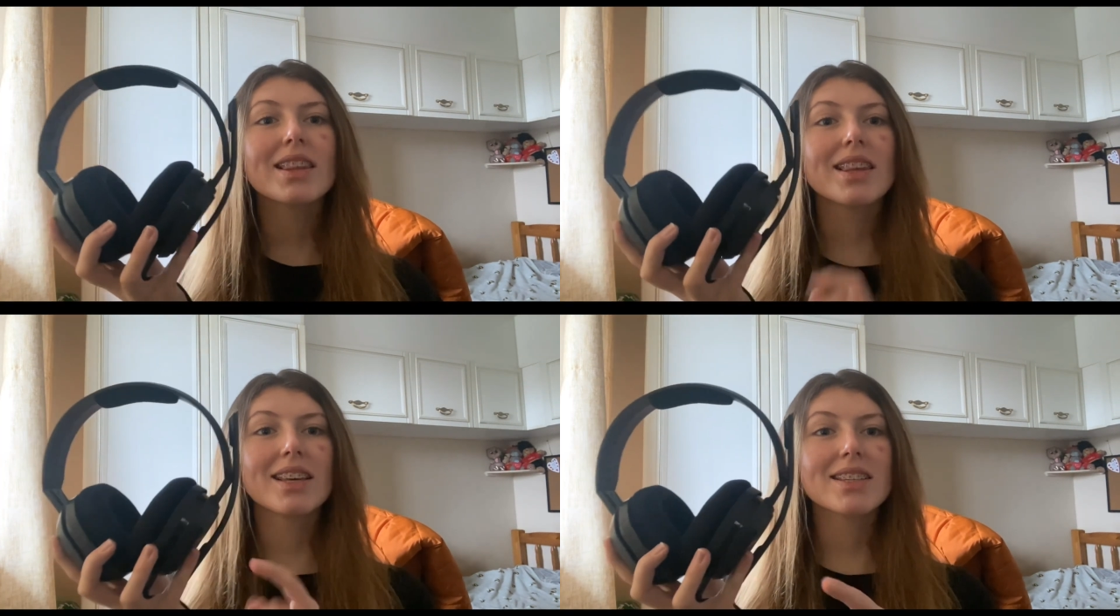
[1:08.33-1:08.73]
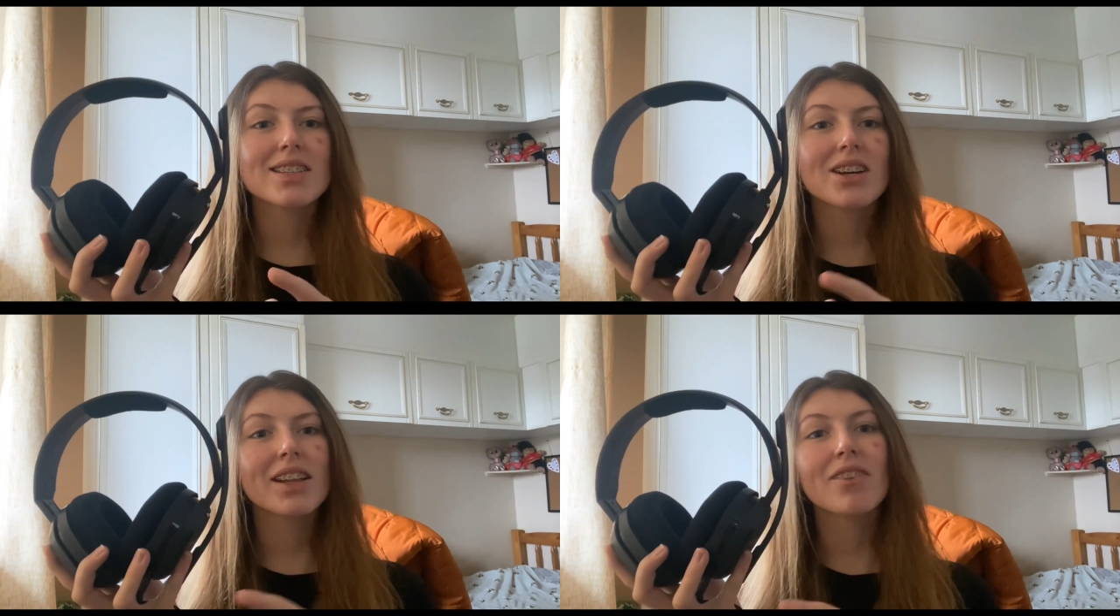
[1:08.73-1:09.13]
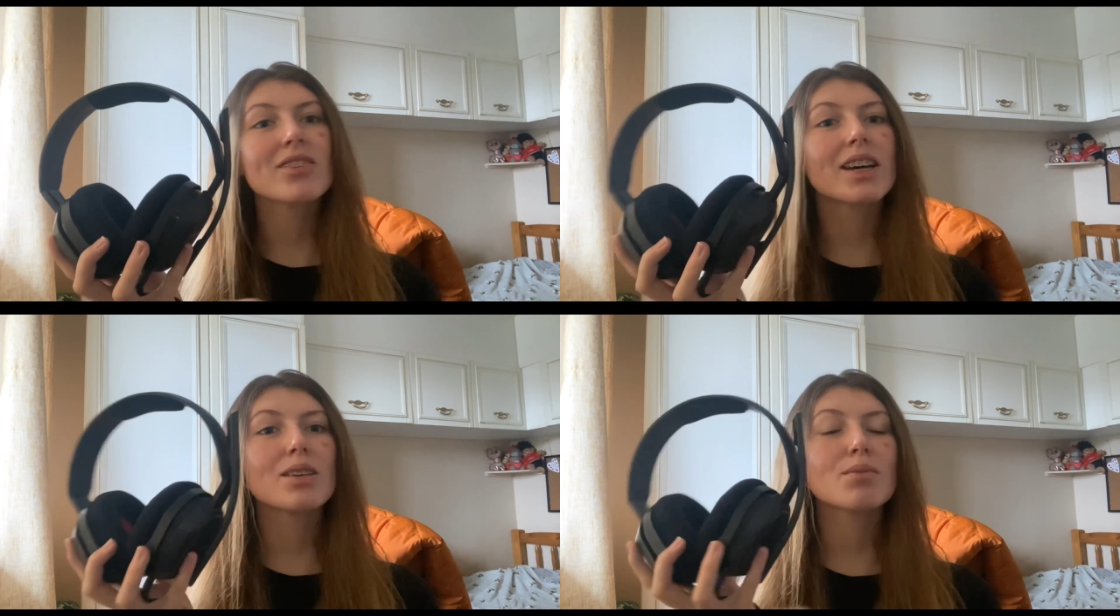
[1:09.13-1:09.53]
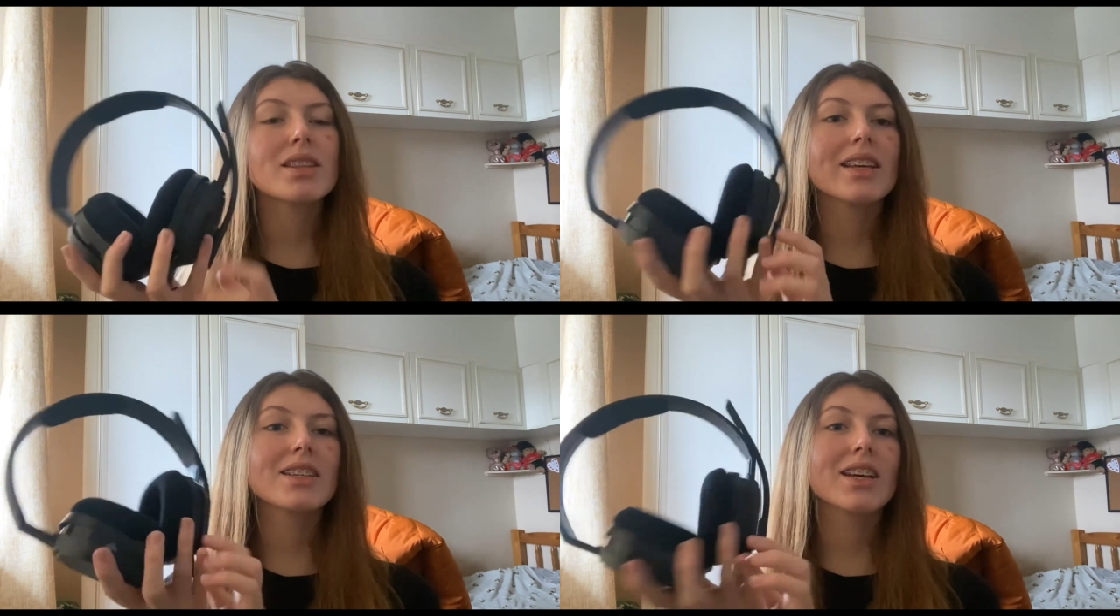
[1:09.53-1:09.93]
This is not an
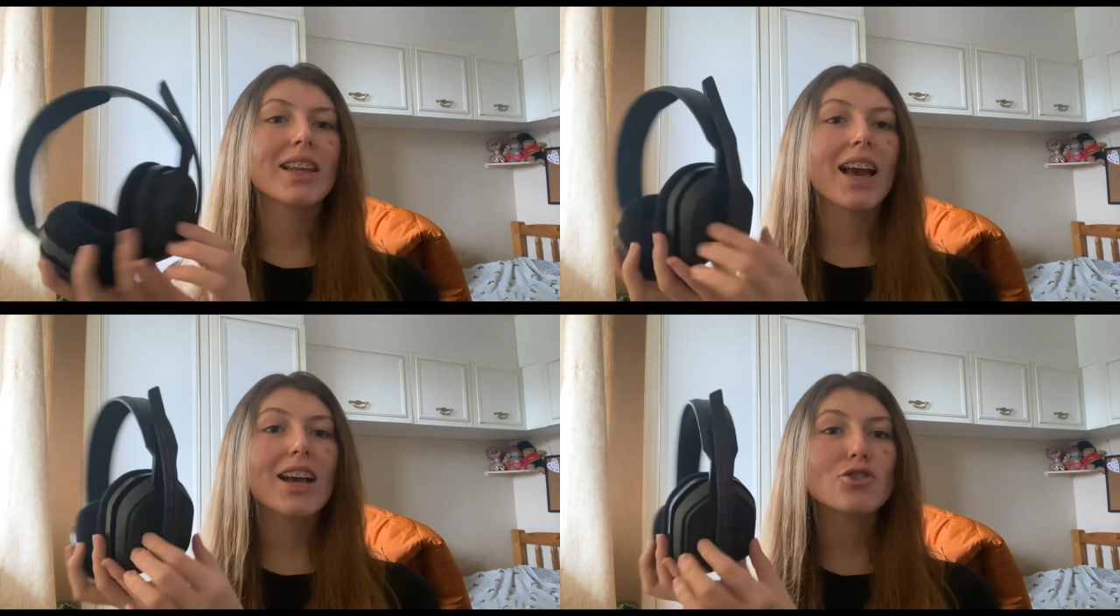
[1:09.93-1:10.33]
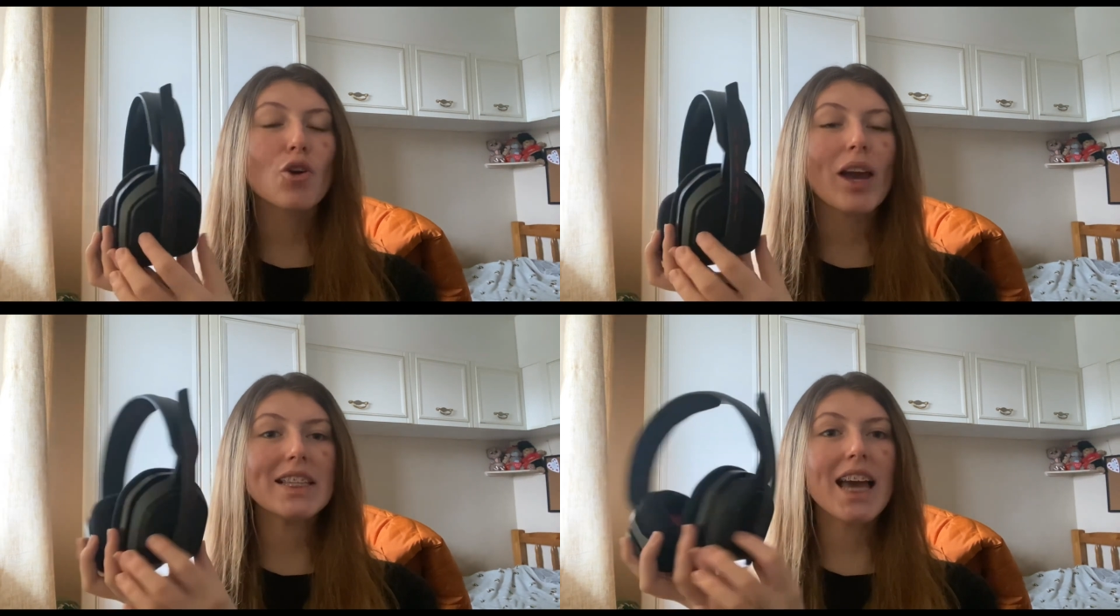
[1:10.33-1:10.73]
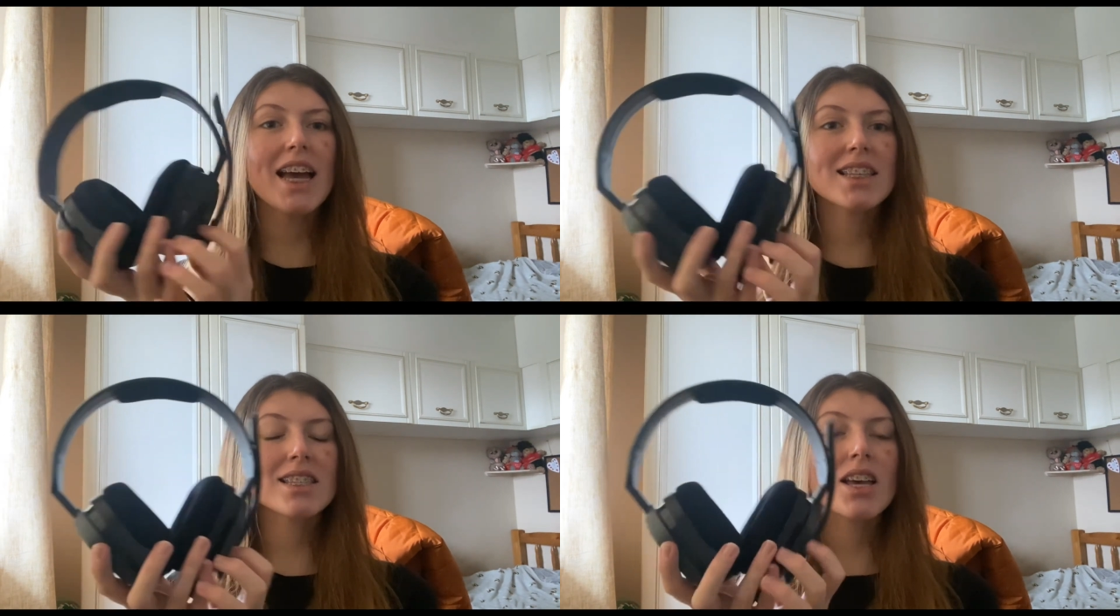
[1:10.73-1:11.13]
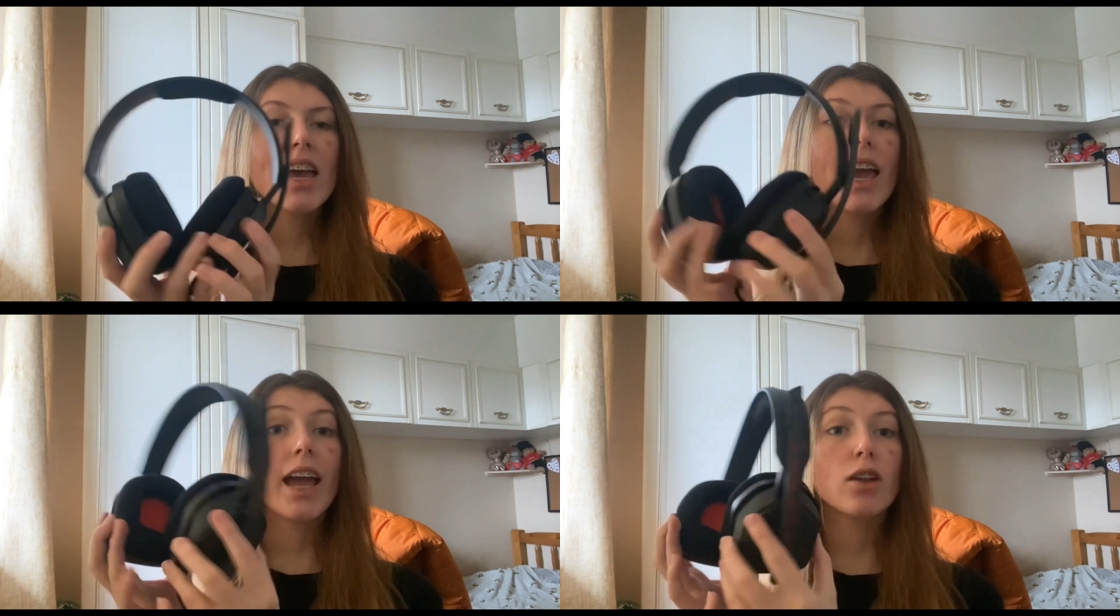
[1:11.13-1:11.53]
advertisement, these are the Astro A10s
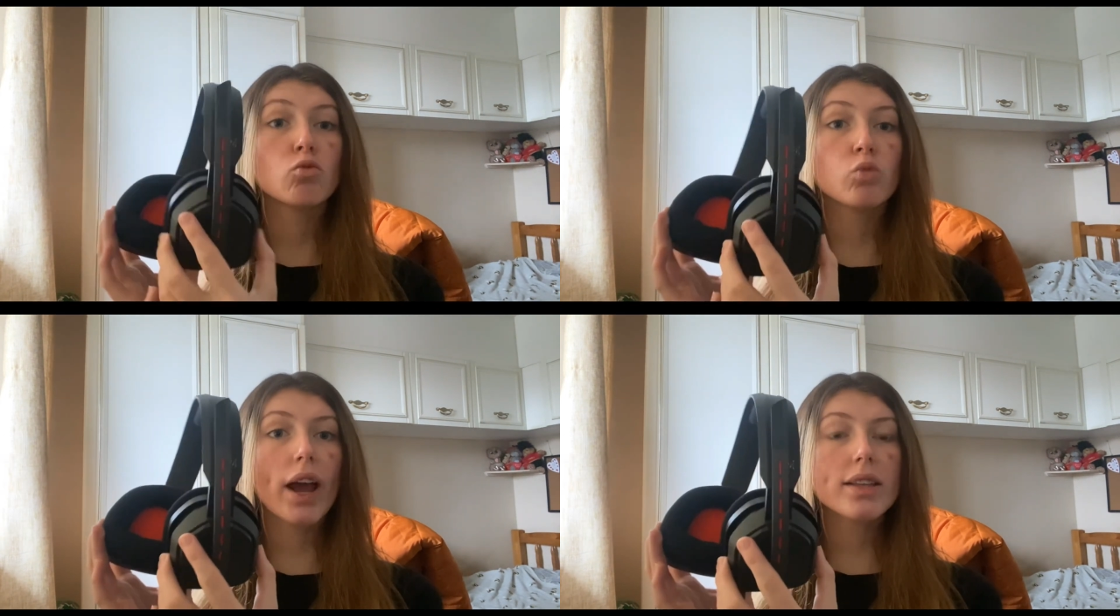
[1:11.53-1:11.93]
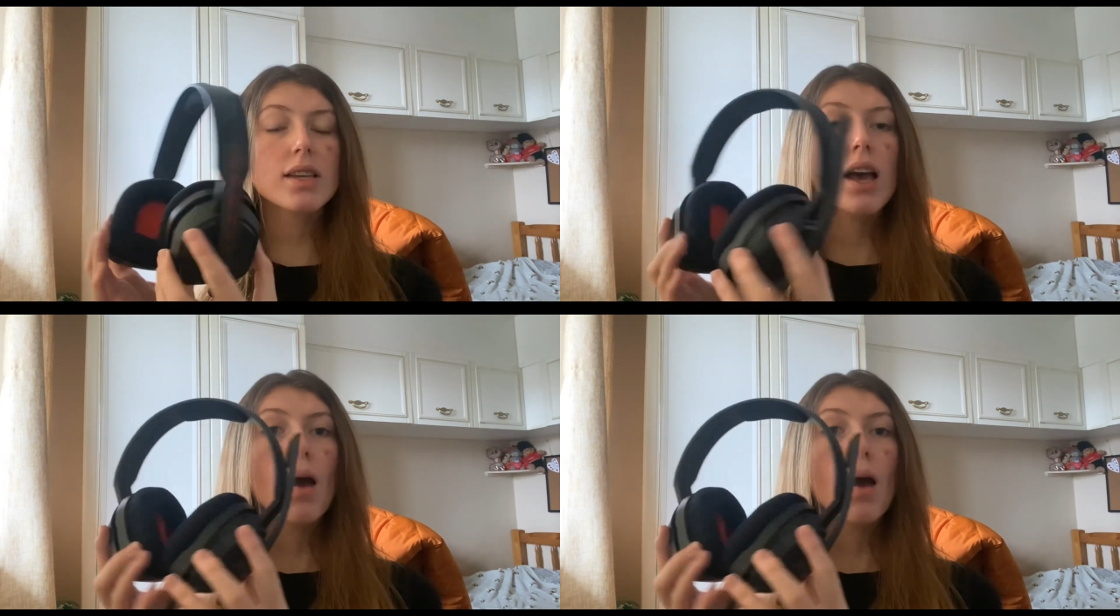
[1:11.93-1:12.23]
in red,